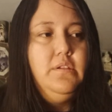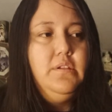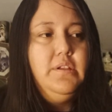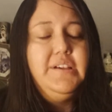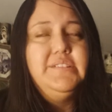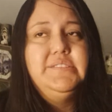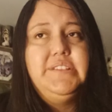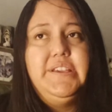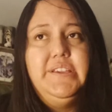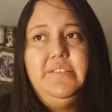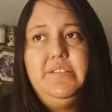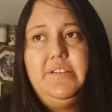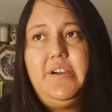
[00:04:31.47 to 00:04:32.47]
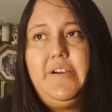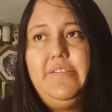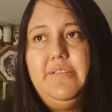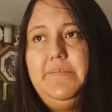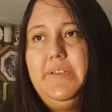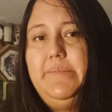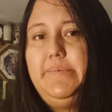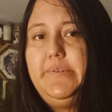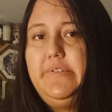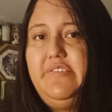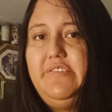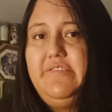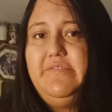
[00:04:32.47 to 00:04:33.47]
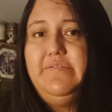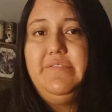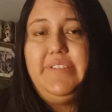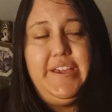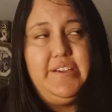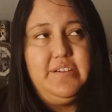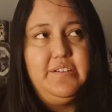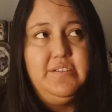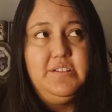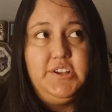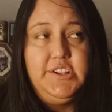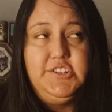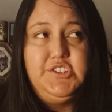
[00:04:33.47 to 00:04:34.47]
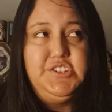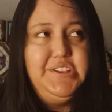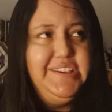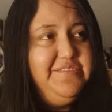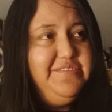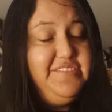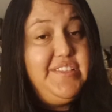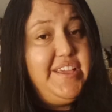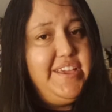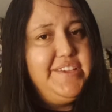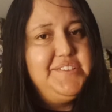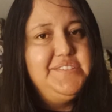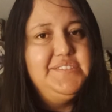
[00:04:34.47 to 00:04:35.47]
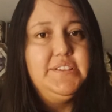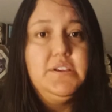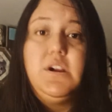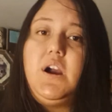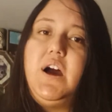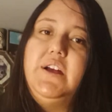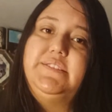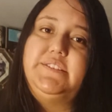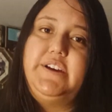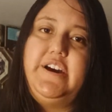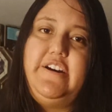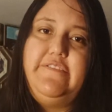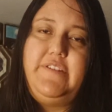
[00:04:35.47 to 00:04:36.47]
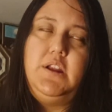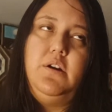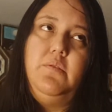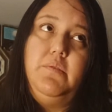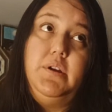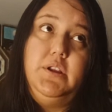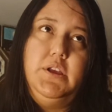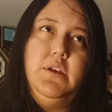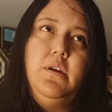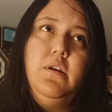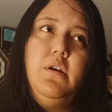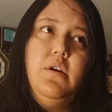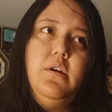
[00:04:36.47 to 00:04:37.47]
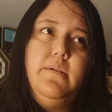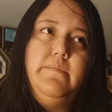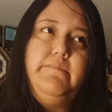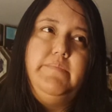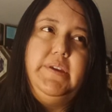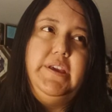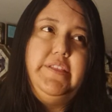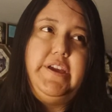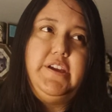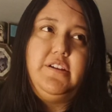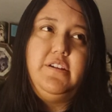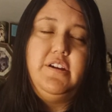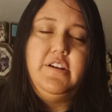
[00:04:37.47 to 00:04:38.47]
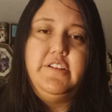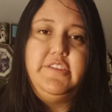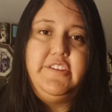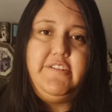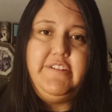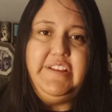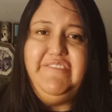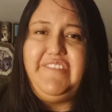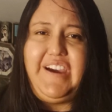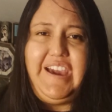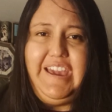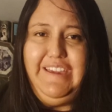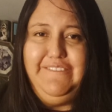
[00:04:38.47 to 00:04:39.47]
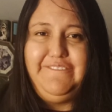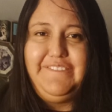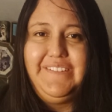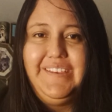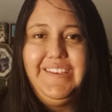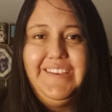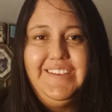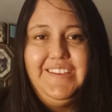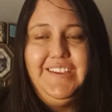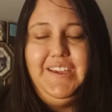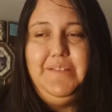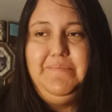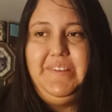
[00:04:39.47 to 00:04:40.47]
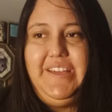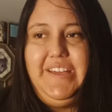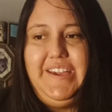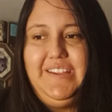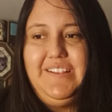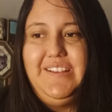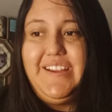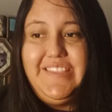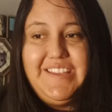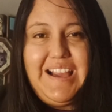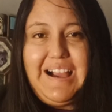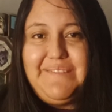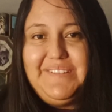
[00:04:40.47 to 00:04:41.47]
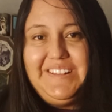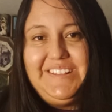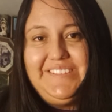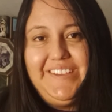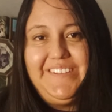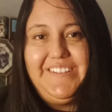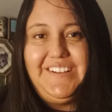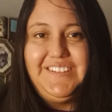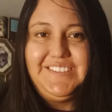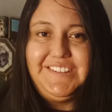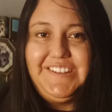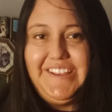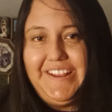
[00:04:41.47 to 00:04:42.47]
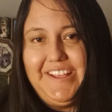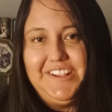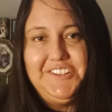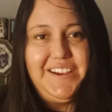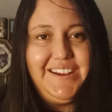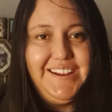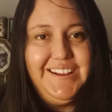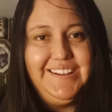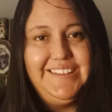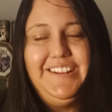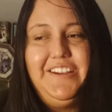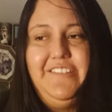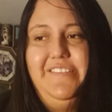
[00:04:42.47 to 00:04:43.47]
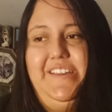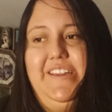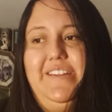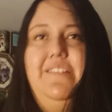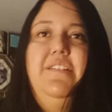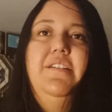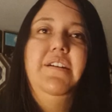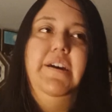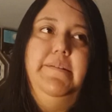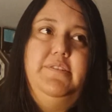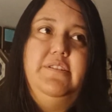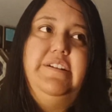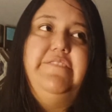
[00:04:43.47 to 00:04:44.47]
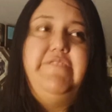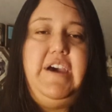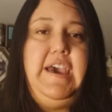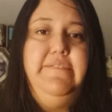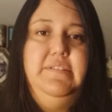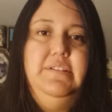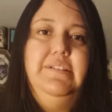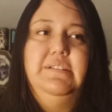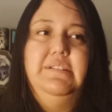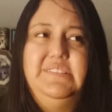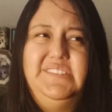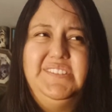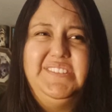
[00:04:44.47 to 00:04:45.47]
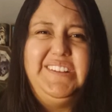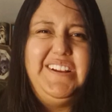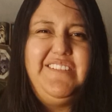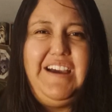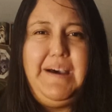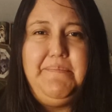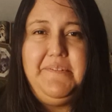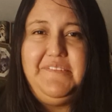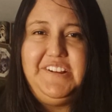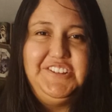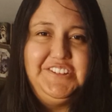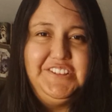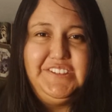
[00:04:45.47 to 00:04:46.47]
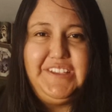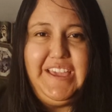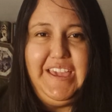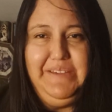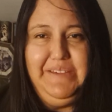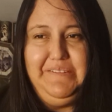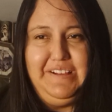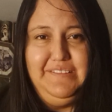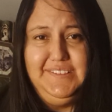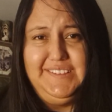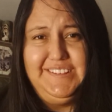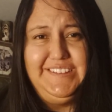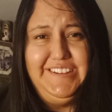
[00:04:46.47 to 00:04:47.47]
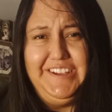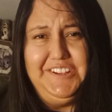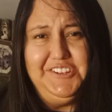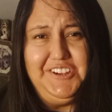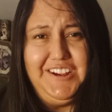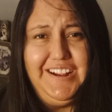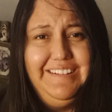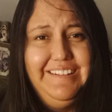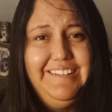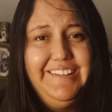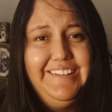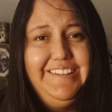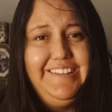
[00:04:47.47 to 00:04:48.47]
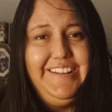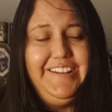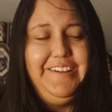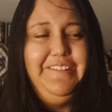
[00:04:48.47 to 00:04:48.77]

I was like, other people who've like achieved things and got stuff, I don't want to be like 35 and be like, nothing happened to me when I was a teenager. You know, like, I'm 35 and zero apparitions came when I was a teenager, you know.